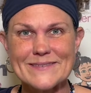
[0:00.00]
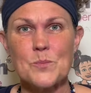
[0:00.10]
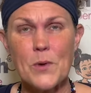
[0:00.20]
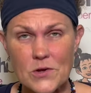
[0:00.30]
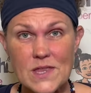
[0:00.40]

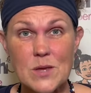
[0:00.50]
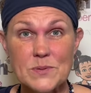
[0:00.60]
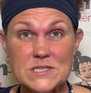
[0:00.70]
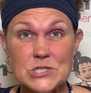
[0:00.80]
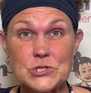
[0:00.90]
Birth in the
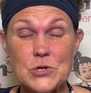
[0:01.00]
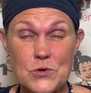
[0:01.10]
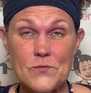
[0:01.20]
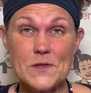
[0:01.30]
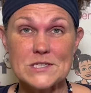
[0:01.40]
position
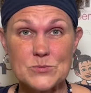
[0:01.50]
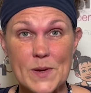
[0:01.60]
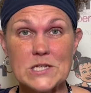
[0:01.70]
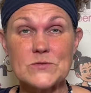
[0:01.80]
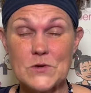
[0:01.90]
you feel is
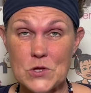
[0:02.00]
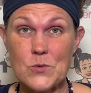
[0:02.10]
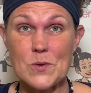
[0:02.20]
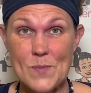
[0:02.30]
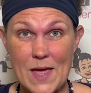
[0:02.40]
best for you
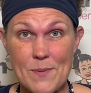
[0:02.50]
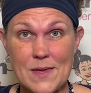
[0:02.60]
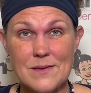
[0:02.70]
and baby,